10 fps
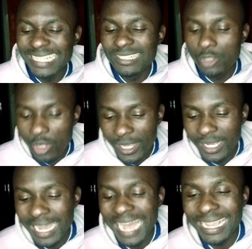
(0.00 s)
is
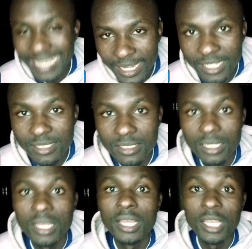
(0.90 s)
going
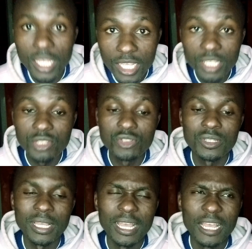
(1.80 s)
against
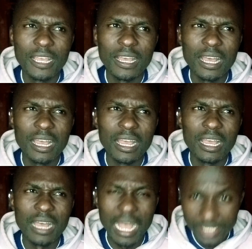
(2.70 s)
his uh,
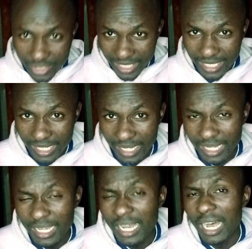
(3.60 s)
uh,
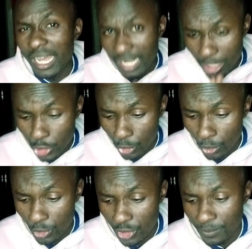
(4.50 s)
agenda and
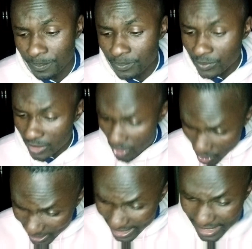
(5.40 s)
ideology.
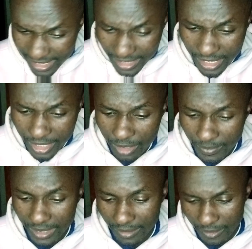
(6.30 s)
So ladies and
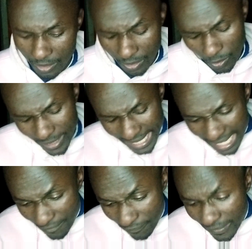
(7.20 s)
gentlemen,
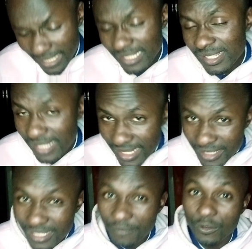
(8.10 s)
we're having
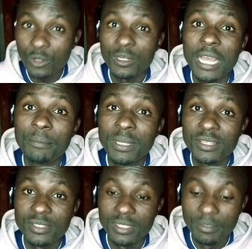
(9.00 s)
several
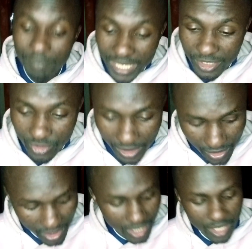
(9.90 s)
cabinets, uh,
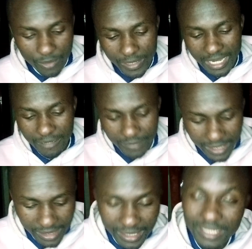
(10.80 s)
ministries. We are
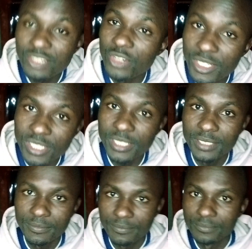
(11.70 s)
having
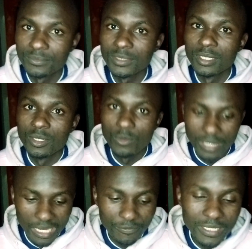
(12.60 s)
treasury,
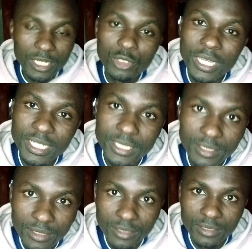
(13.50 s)
we are having
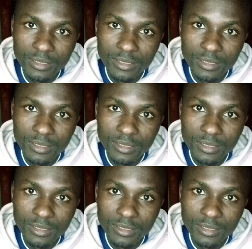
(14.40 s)
education,